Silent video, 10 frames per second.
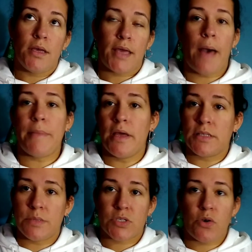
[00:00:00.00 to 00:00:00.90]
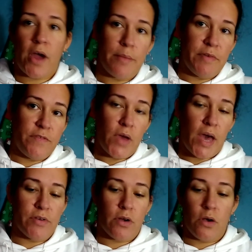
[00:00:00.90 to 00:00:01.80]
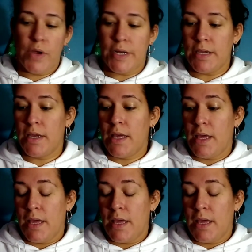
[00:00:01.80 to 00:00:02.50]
comment, subscribe if you haven't already.